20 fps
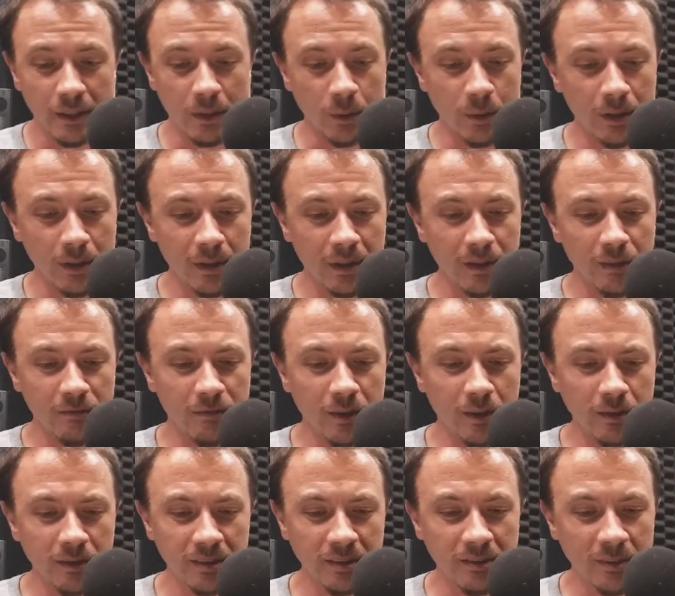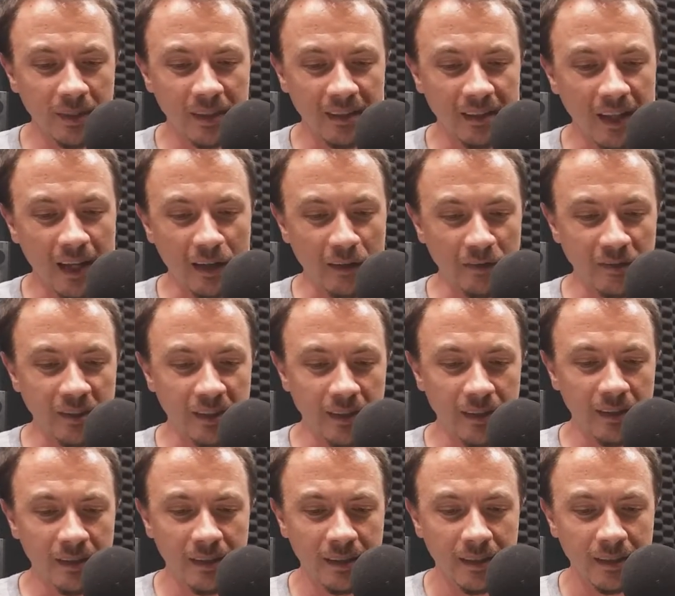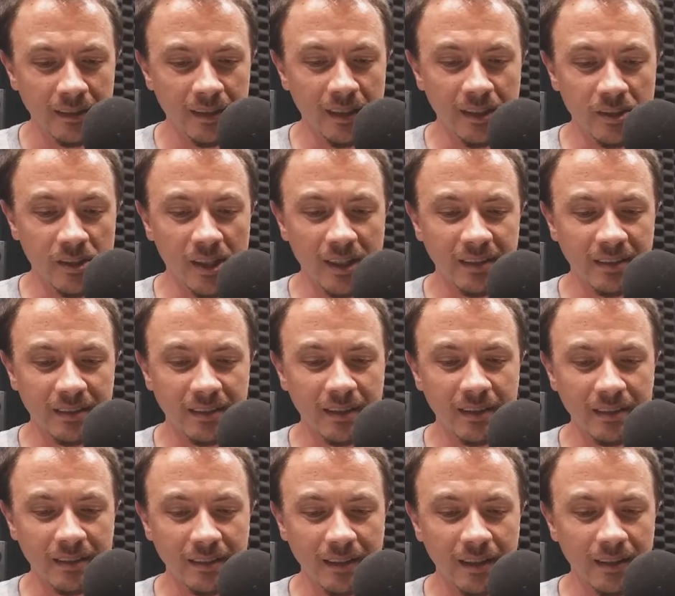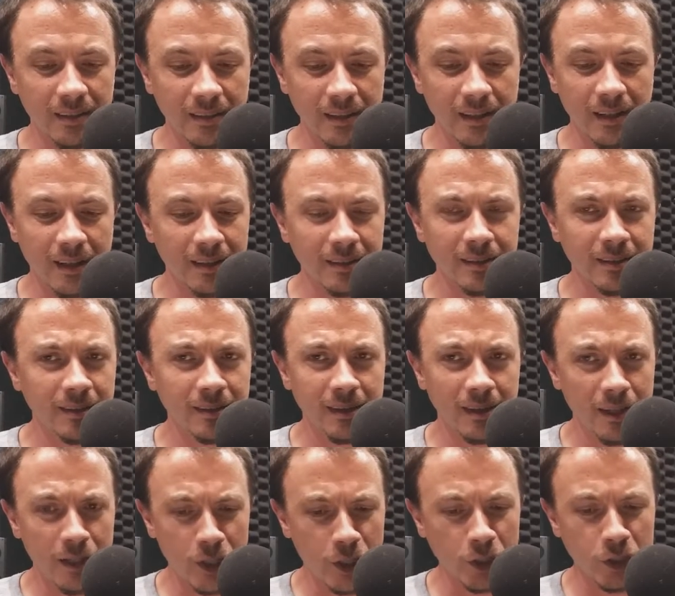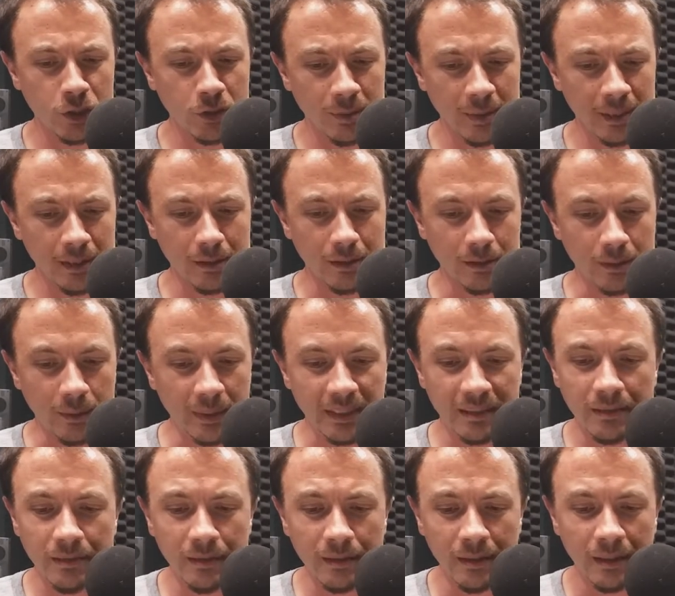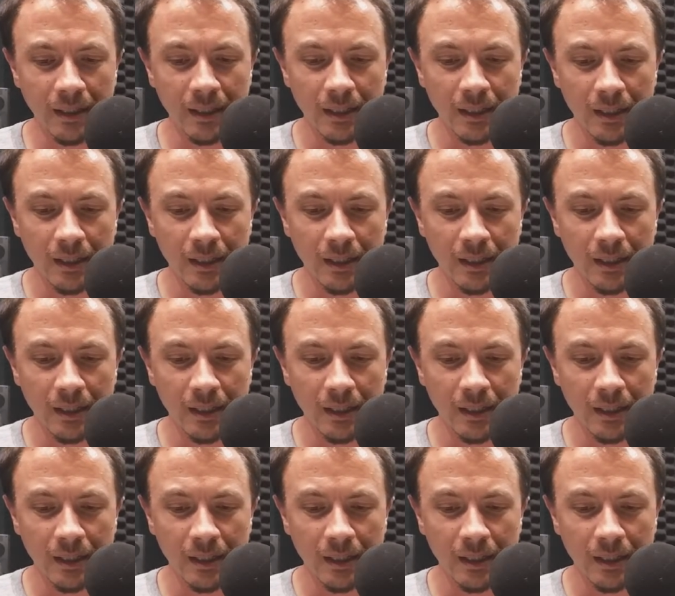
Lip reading: were convulsed with laughter, the jester suddenly uttered a shrill whistle,